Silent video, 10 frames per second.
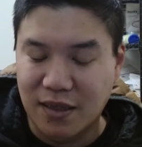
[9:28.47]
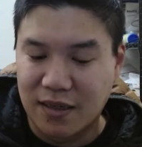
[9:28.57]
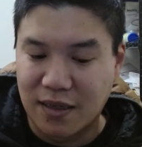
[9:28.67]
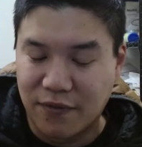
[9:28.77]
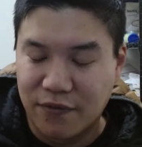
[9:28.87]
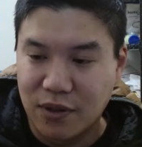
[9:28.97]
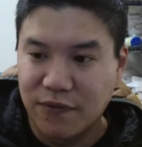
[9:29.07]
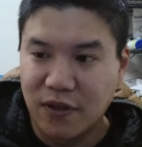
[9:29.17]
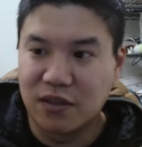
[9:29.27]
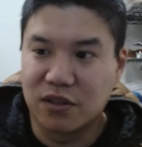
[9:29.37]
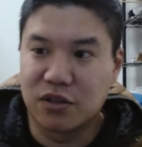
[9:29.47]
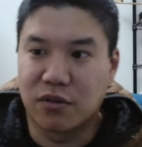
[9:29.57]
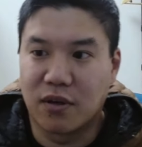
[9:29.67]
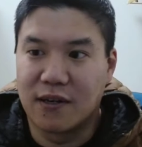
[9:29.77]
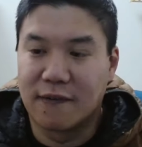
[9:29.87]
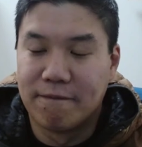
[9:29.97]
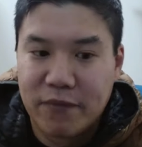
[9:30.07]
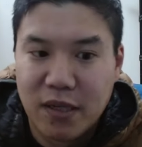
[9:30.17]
I really felt the strong